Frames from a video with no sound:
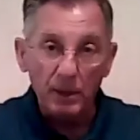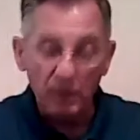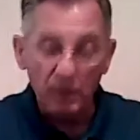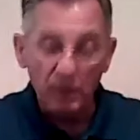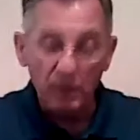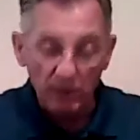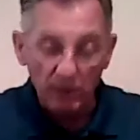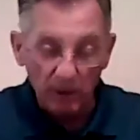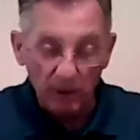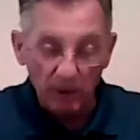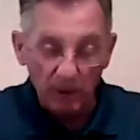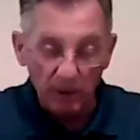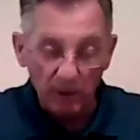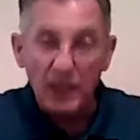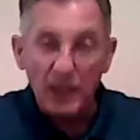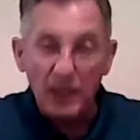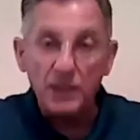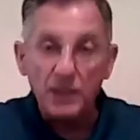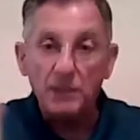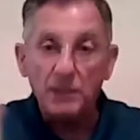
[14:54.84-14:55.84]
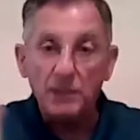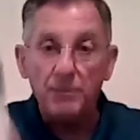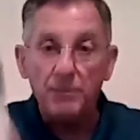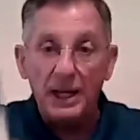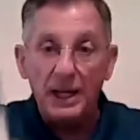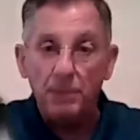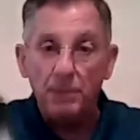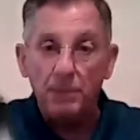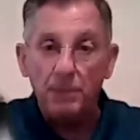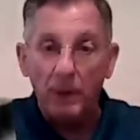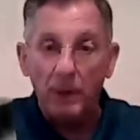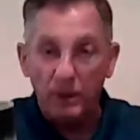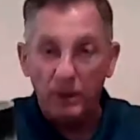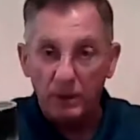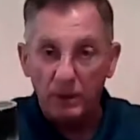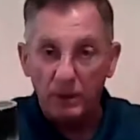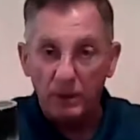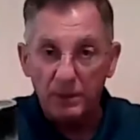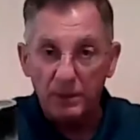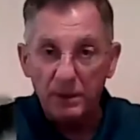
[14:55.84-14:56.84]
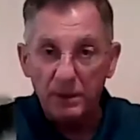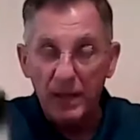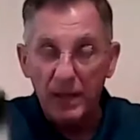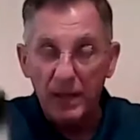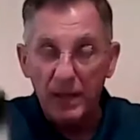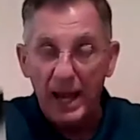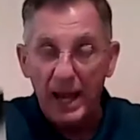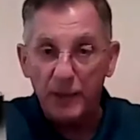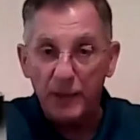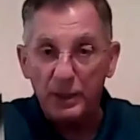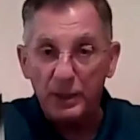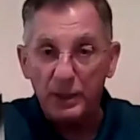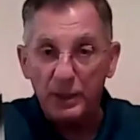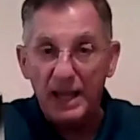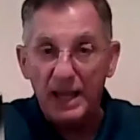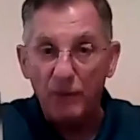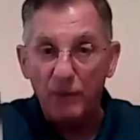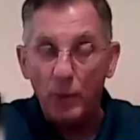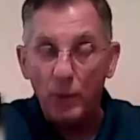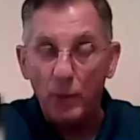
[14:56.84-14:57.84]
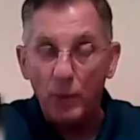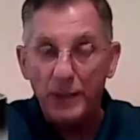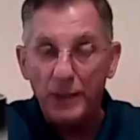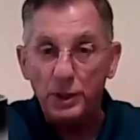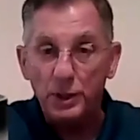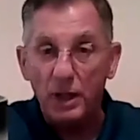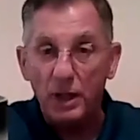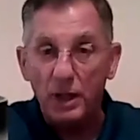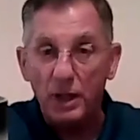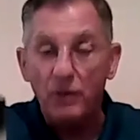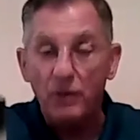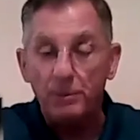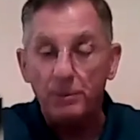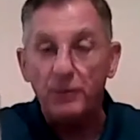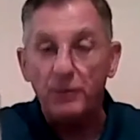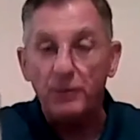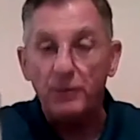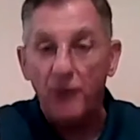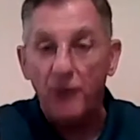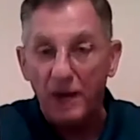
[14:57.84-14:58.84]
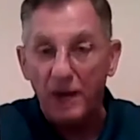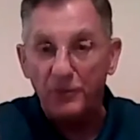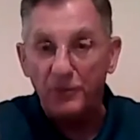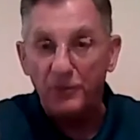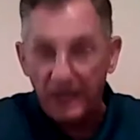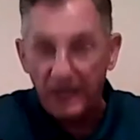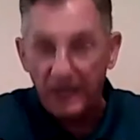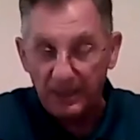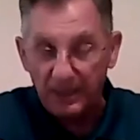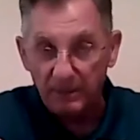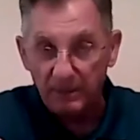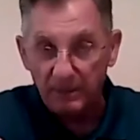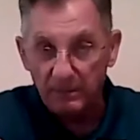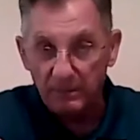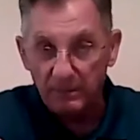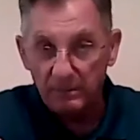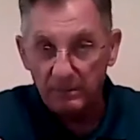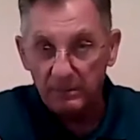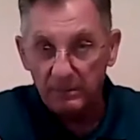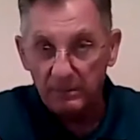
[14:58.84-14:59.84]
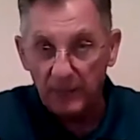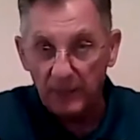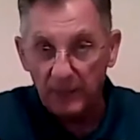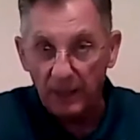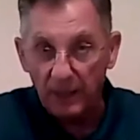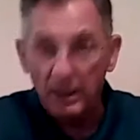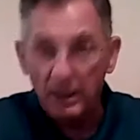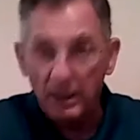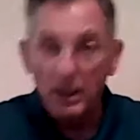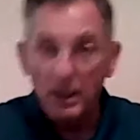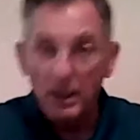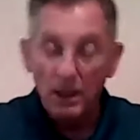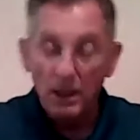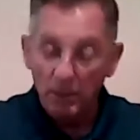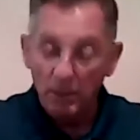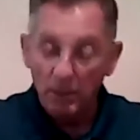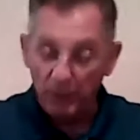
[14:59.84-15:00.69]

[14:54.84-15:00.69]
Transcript: these beta particles actually have a range in air of up to 5 feet. Okay? But the